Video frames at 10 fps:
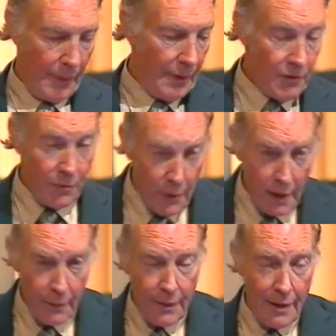Each
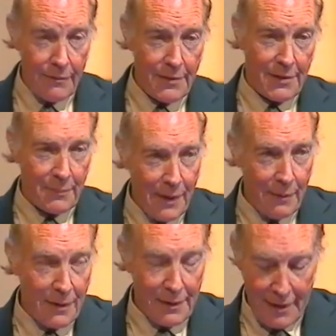week when I visit
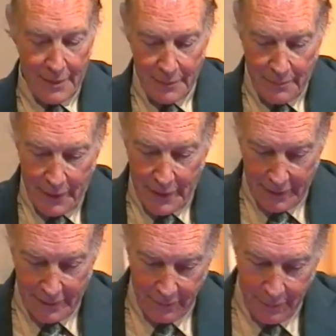my wild animal
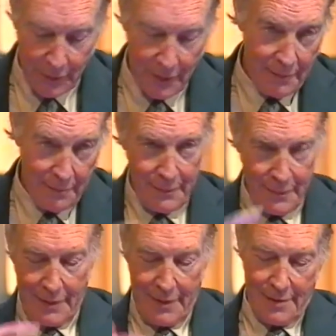park, Port Lympne
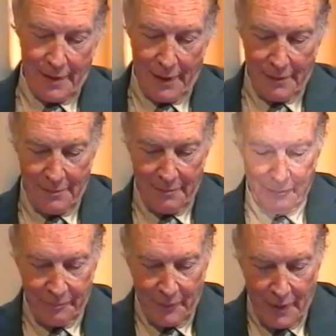in East Kent,
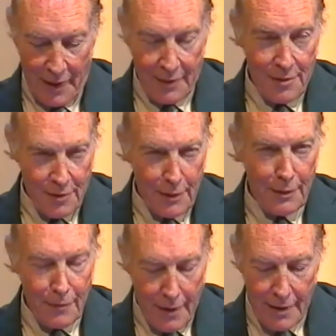I can see
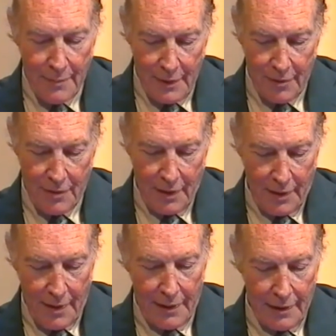the Grand Military
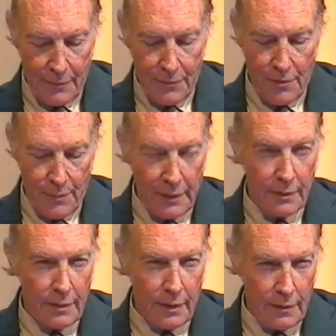Canal, which was
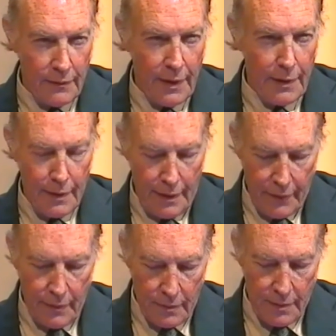built to convey the
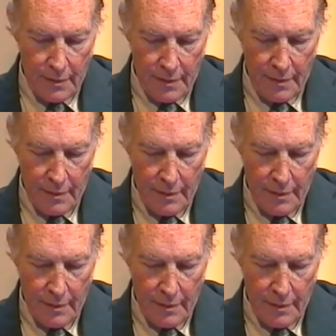heavy ordnance